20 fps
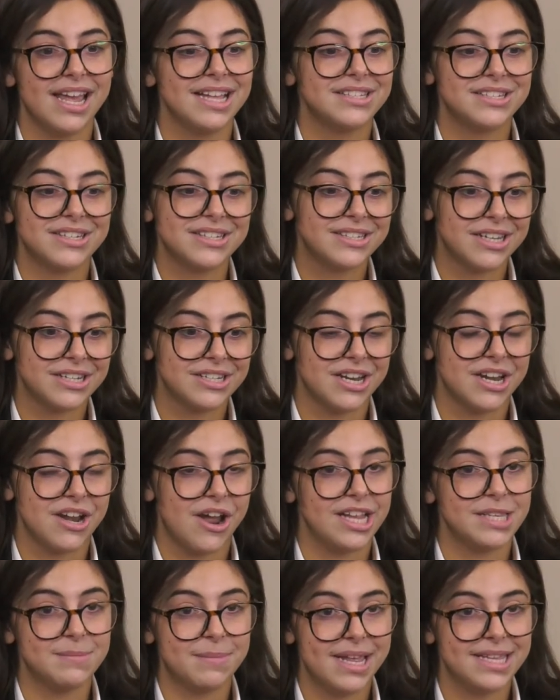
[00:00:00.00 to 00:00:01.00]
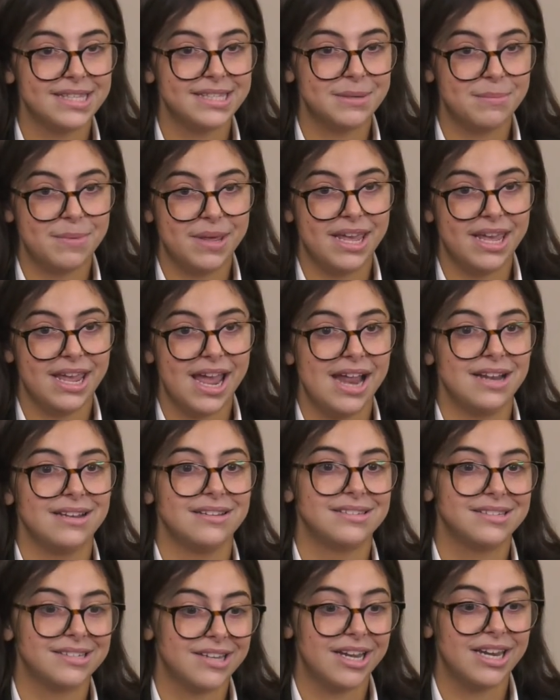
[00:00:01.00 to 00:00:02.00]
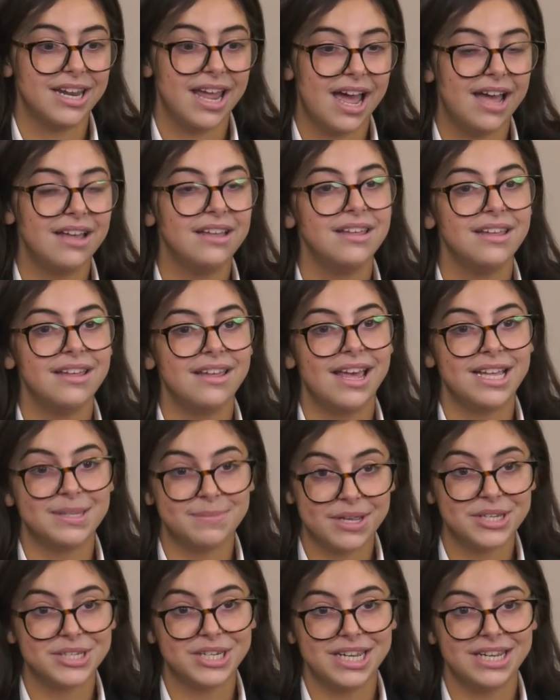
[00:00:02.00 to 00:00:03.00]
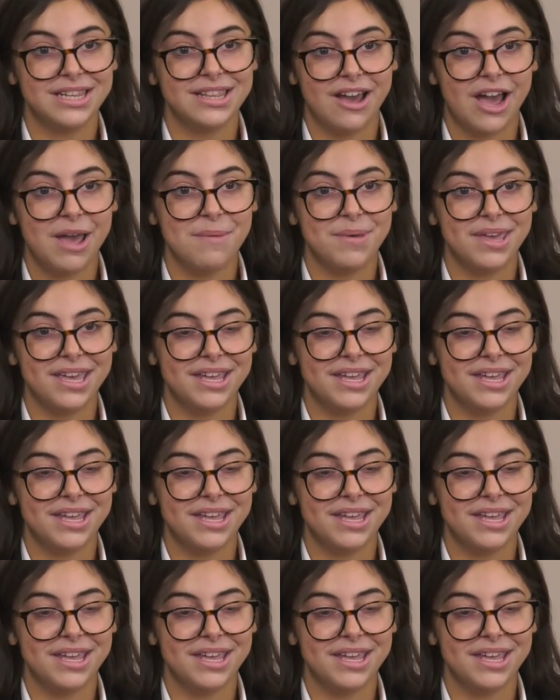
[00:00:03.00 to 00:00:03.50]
It's just such a nice place to be and study at, especially the IB.